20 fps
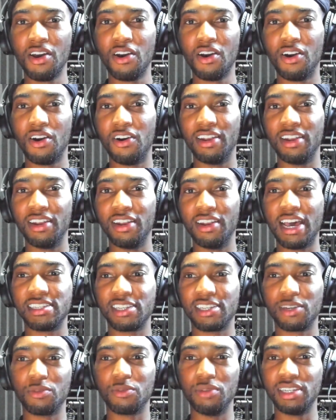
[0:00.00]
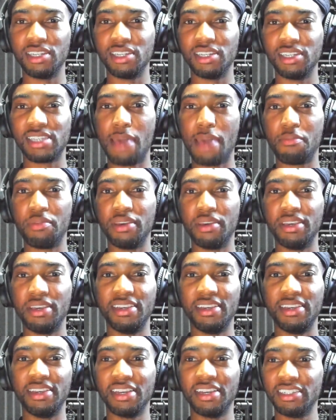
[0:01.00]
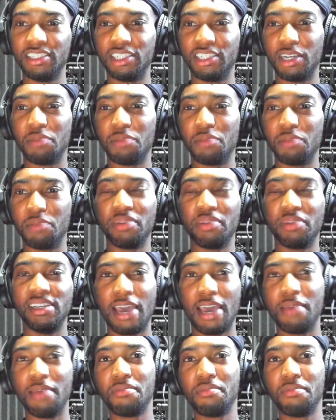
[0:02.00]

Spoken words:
on Logic with his happy, jumpy type